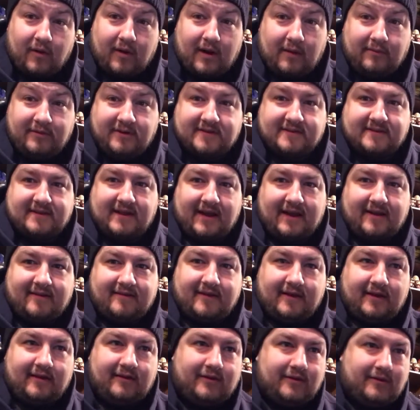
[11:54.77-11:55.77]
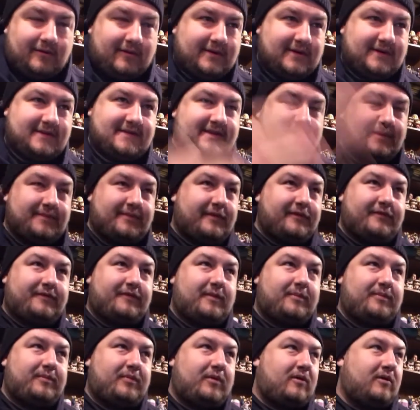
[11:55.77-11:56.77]
and I'm just 19 doing just simple
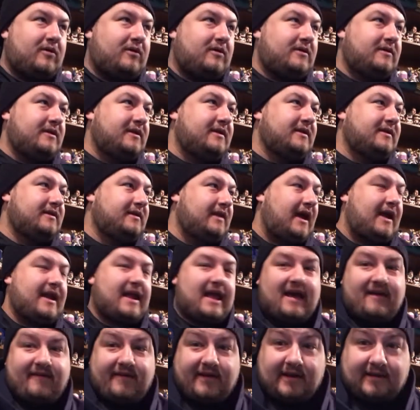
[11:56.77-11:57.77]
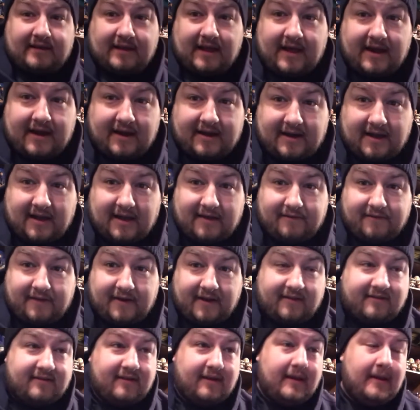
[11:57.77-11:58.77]
football and not having a lot of
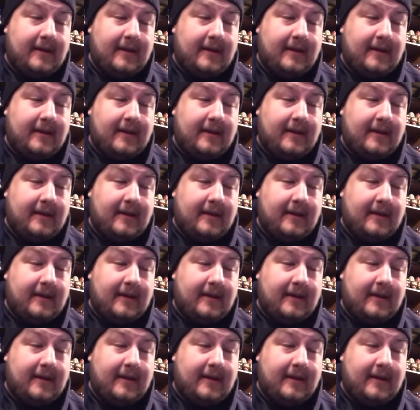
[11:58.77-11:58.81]
confidence,